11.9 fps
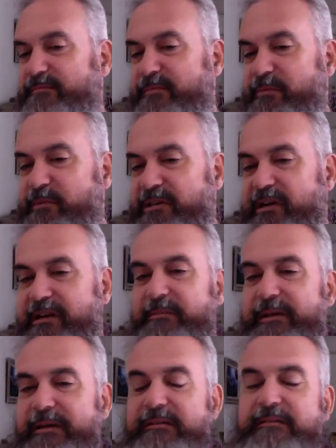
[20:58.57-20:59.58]
What are we talking
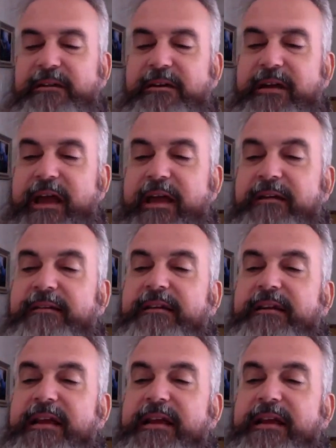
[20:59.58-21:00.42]
about? Okay,